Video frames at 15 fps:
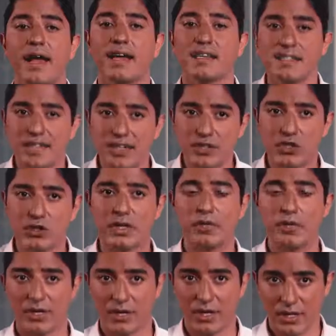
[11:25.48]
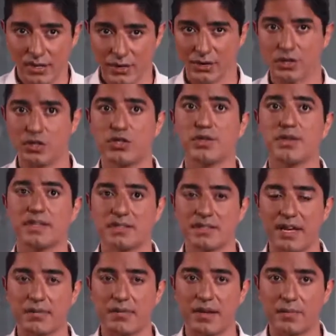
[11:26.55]
Essentially, what you're gonna do during this
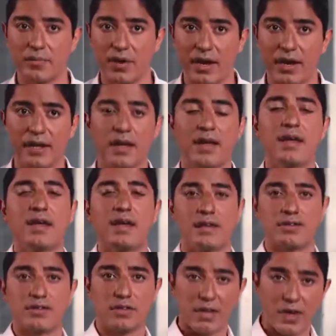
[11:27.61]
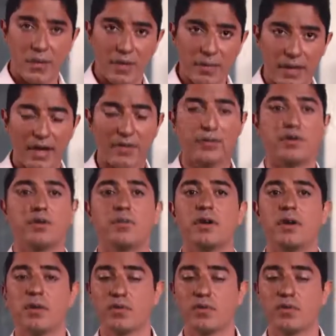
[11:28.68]
10-minute break is go to the bathroom,